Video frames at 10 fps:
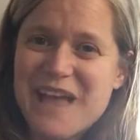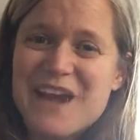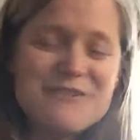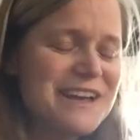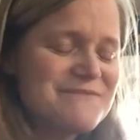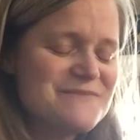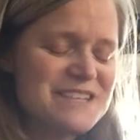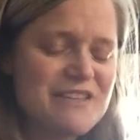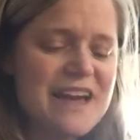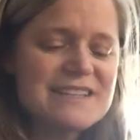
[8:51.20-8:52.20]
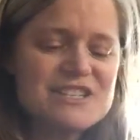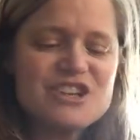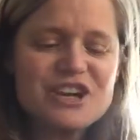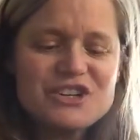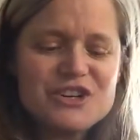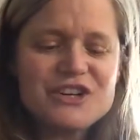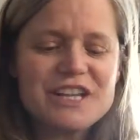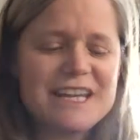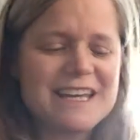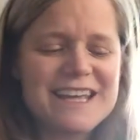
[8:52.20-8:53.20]
Anyway, so that's junk
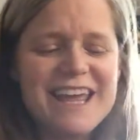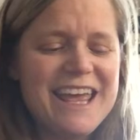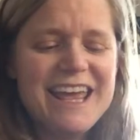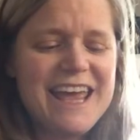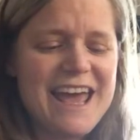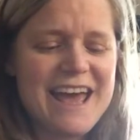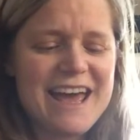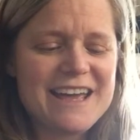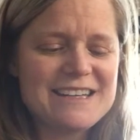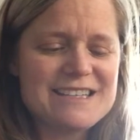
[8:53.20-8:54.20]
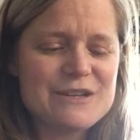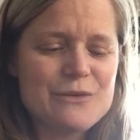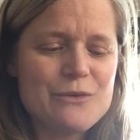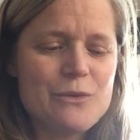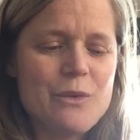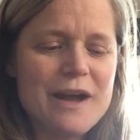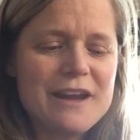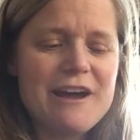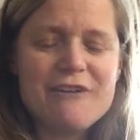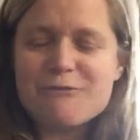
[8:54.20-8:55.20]
journaling. And
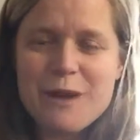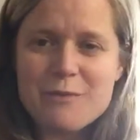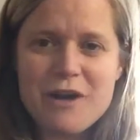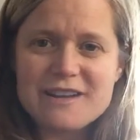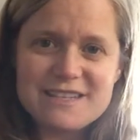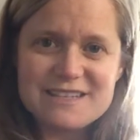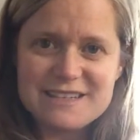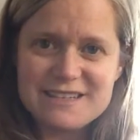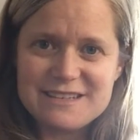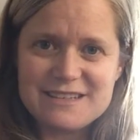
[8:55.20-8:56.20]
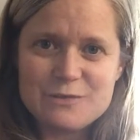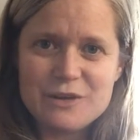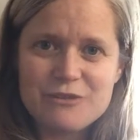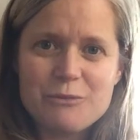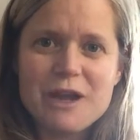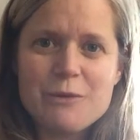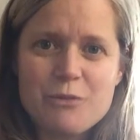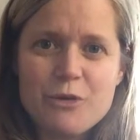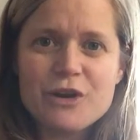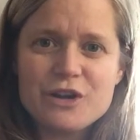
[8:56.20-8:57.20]
one of my processes, one of my
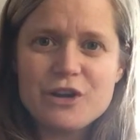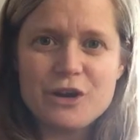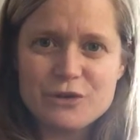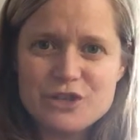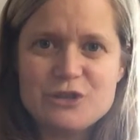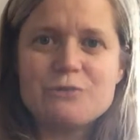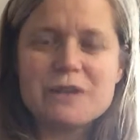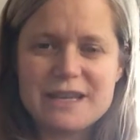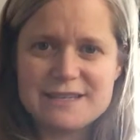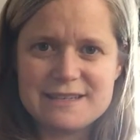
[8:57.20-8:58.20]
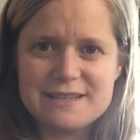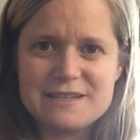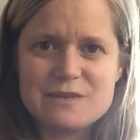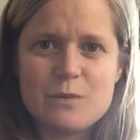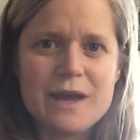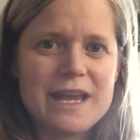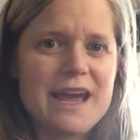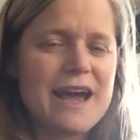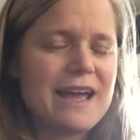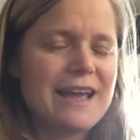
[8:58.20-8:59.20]
important go-to places when
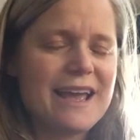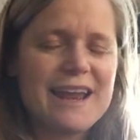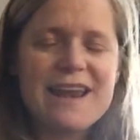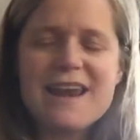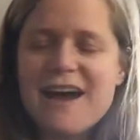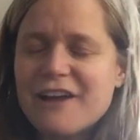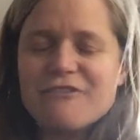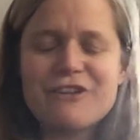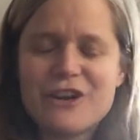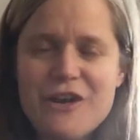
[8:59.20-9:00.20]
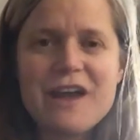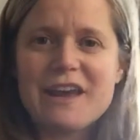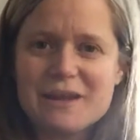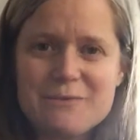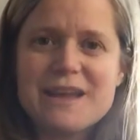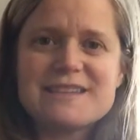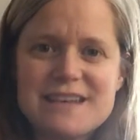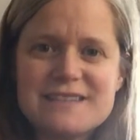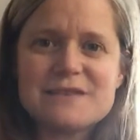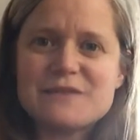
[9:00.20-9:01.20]
I cannot figure out how to make
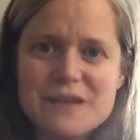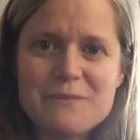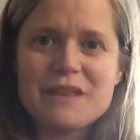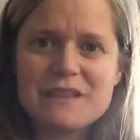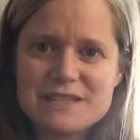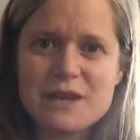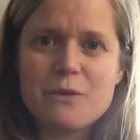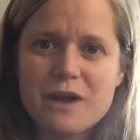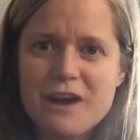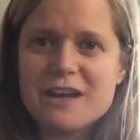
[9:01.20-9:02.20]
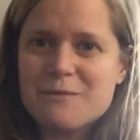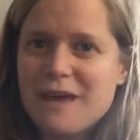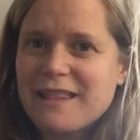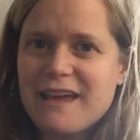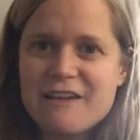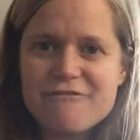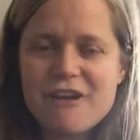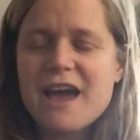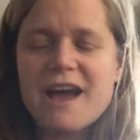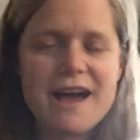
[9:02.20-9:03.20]
sense of something that's going on in my
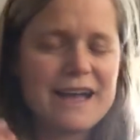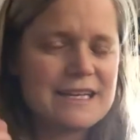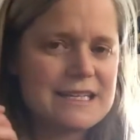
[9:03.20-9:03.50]
life, I